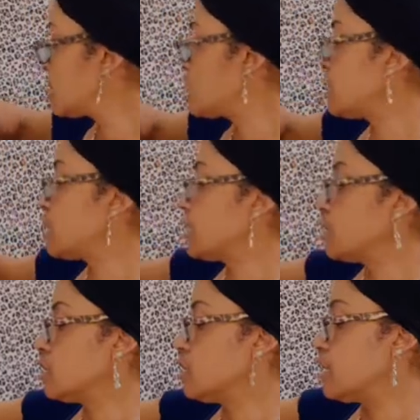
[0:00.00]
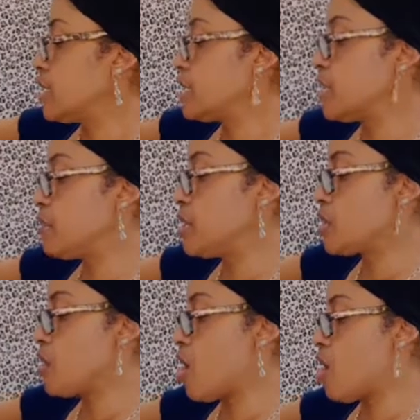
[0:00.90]
see, they sent me a
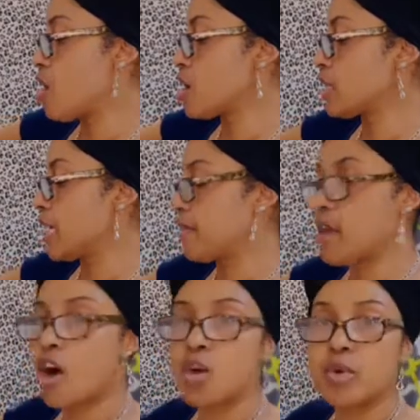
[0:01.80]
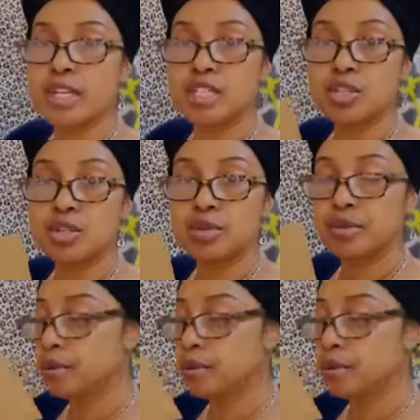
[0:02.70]
card like they always do.